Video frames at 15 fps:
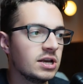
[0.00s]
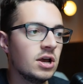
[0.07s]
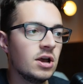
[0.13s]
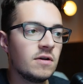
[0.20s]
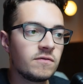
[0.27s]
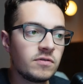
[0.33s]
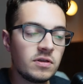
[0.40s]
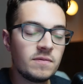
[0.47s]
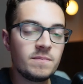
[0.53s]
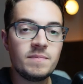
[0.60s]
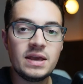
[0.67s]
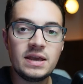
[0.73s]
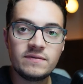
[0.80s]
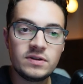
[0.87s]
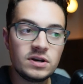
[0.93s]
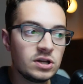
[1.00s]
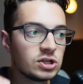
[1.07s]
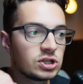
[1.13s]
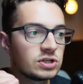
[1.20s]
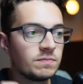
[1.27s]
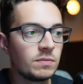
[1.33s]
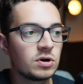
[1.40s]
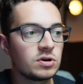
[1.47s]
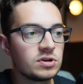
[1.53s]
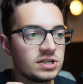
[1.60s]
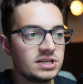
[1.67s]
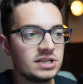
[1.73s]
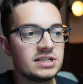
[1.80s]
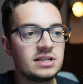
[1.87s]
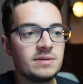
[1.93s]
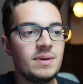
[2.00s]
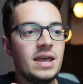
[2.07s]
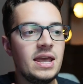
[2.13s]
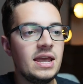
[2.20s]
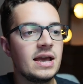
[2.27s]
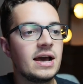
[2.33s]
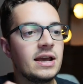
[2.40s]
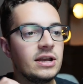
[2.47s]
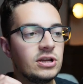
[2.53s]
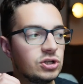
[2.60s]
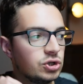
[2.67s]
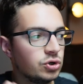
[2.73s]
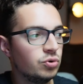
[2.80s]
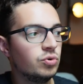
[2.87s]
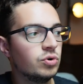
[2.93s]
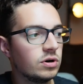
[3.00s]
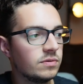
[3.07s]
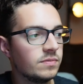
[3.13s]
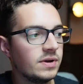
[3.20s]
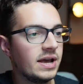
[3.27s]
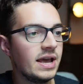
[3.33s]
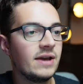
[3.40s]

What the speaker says: for the Maven Smart System AI tool